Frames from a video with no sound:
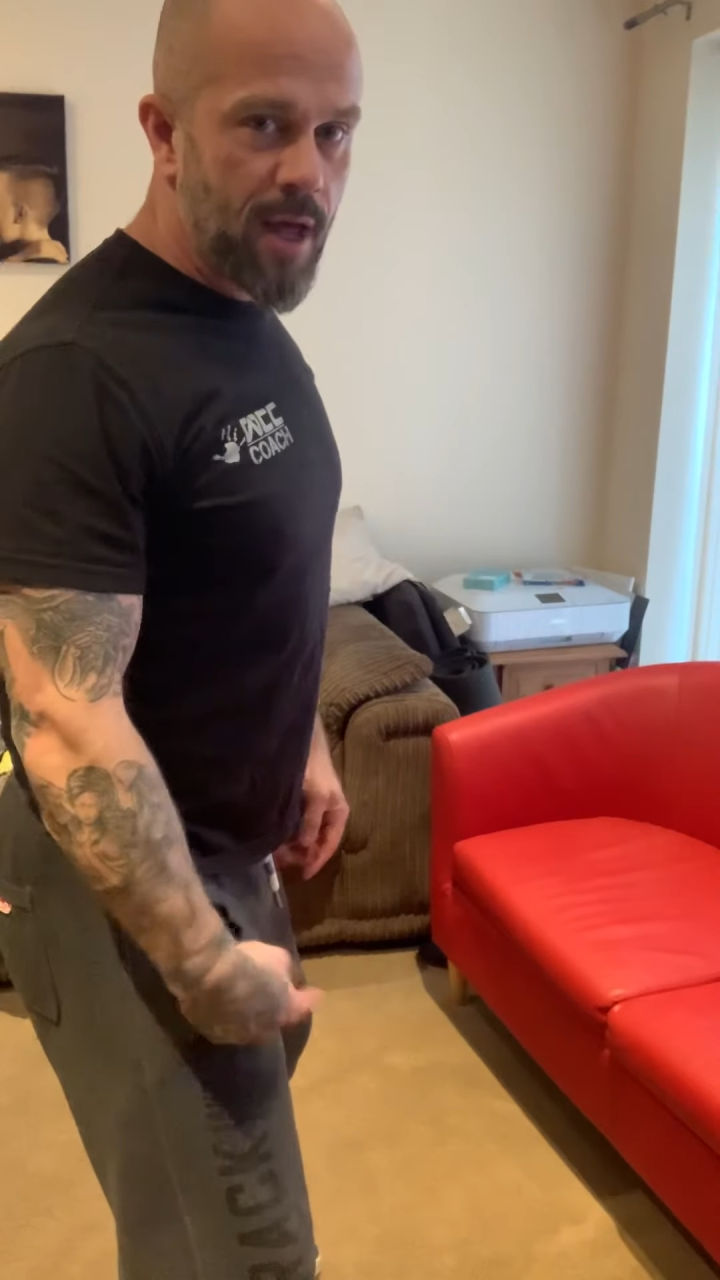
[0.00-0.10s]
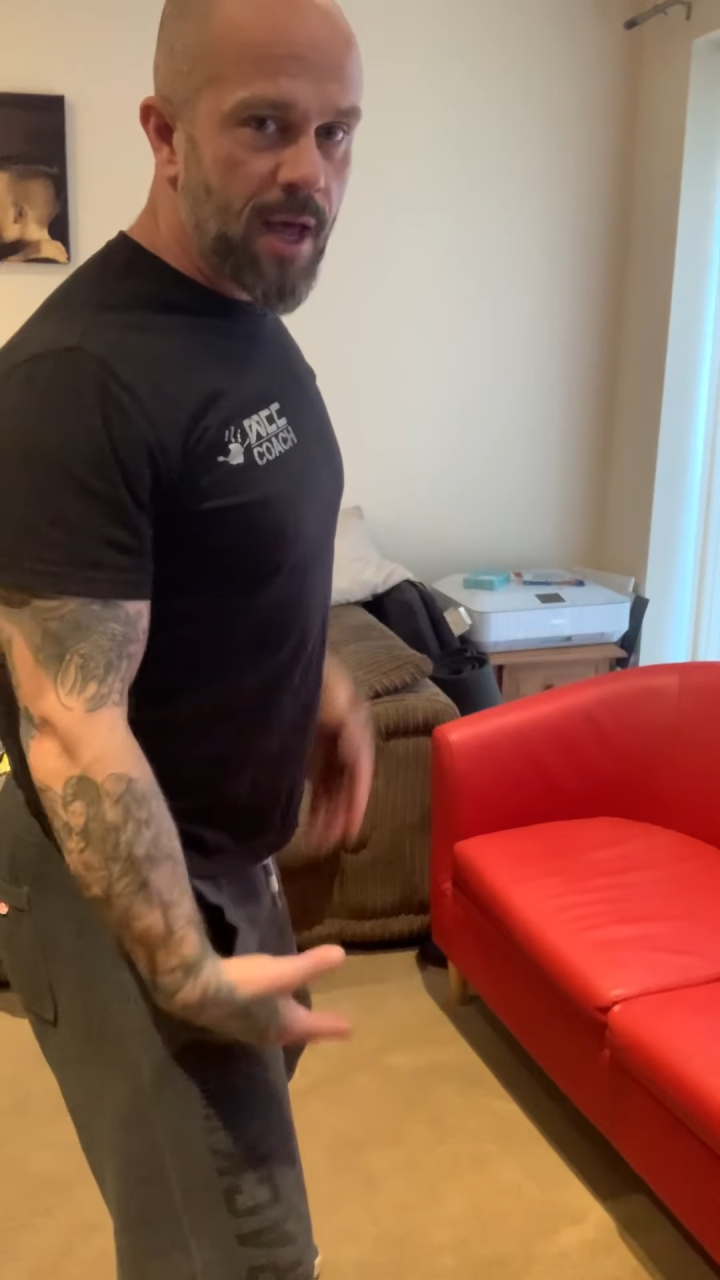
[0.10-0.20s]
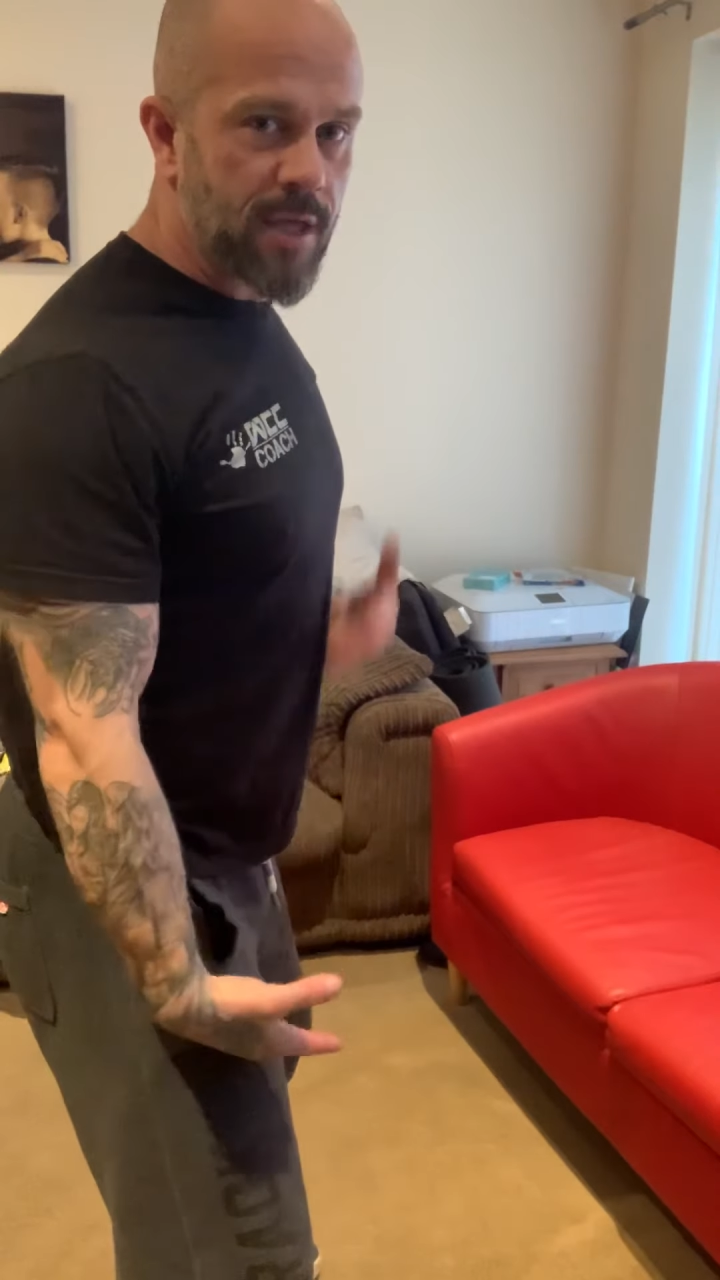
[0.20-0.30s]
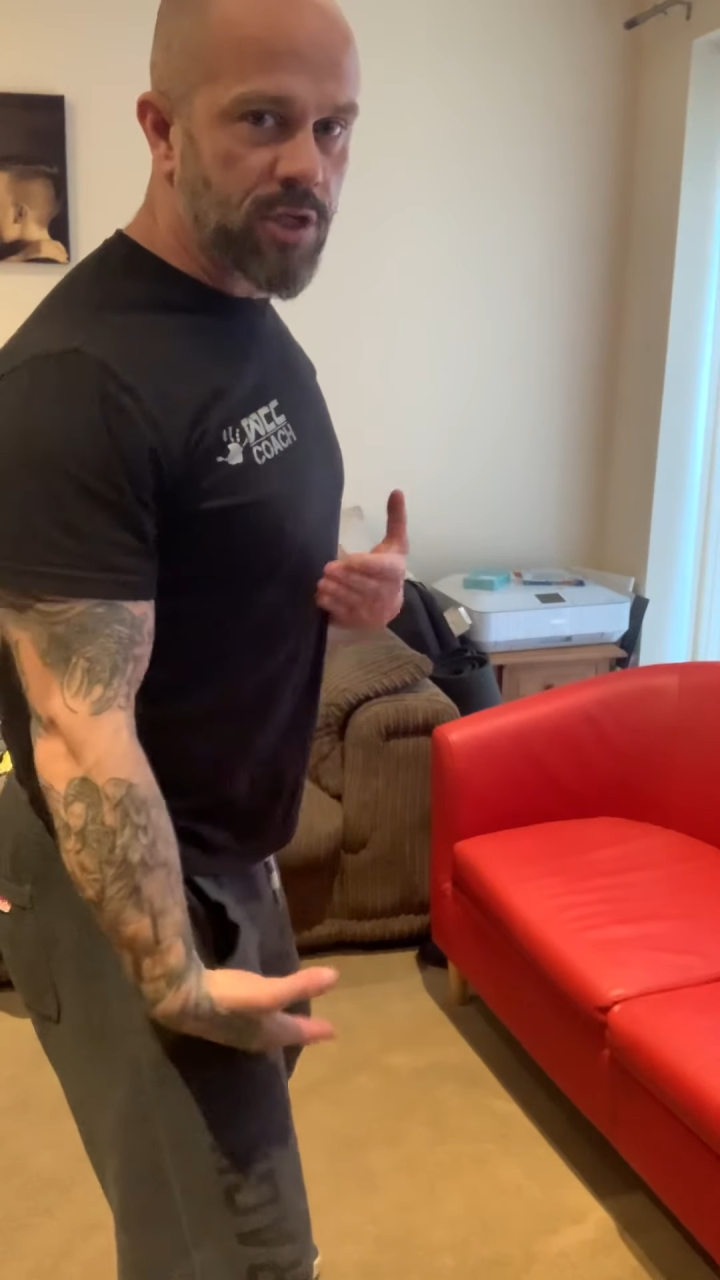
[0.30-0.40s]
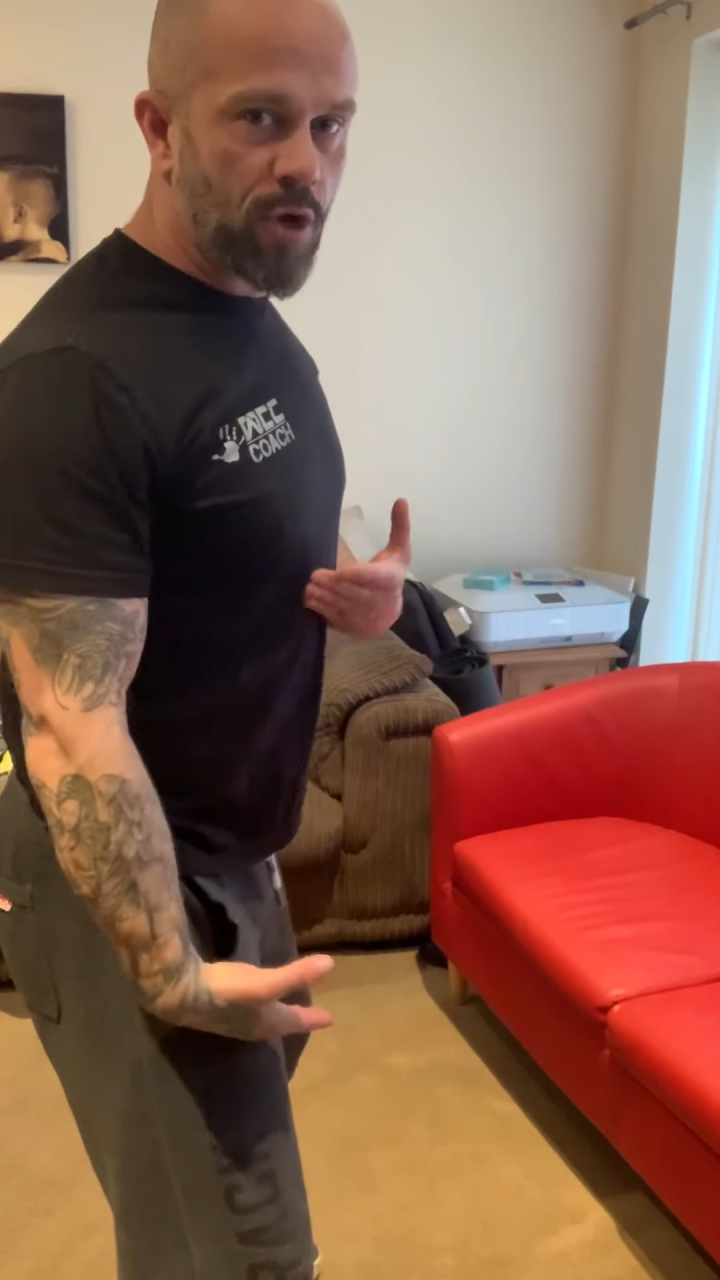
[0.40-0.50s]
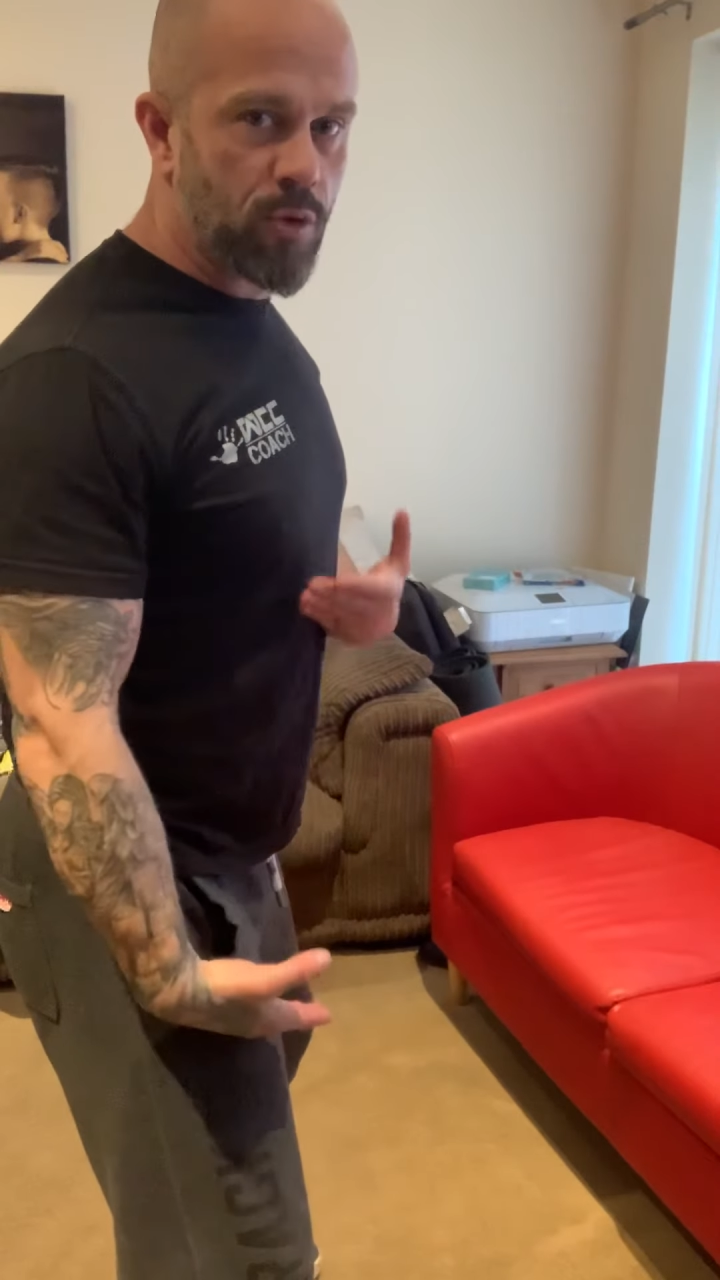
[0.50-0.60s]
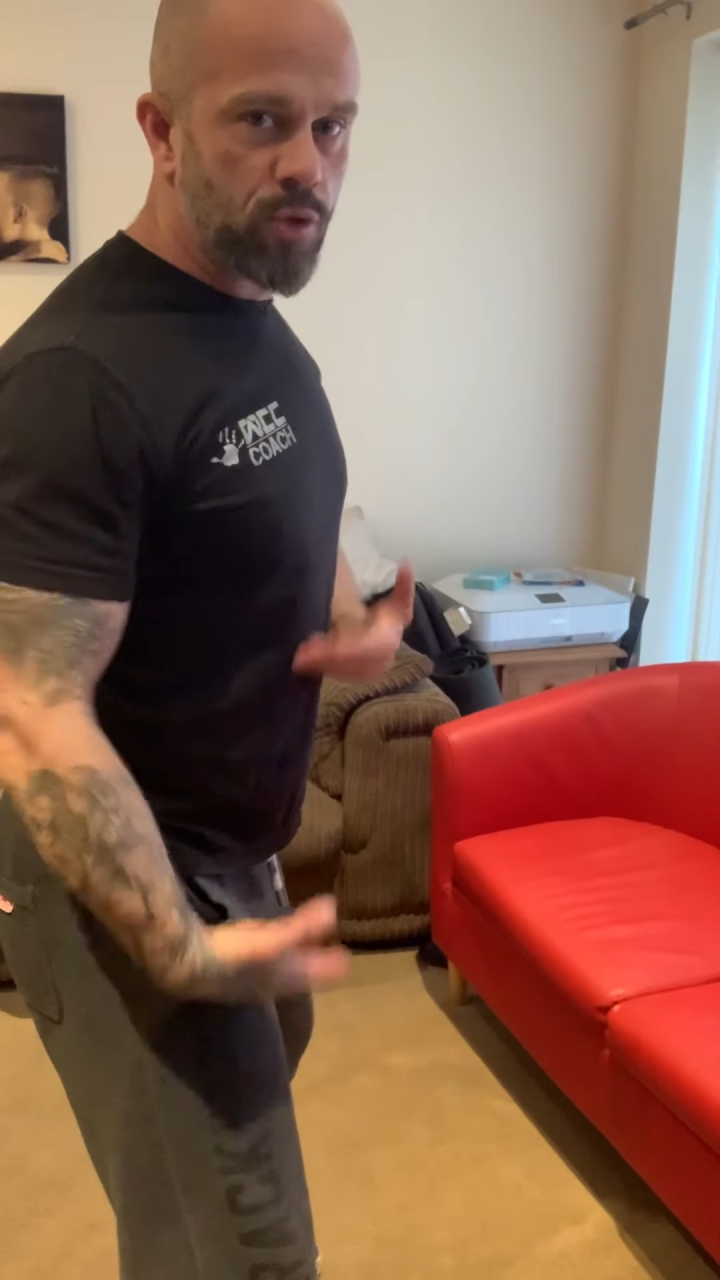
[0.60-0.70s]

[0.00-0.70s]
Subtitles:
has gone all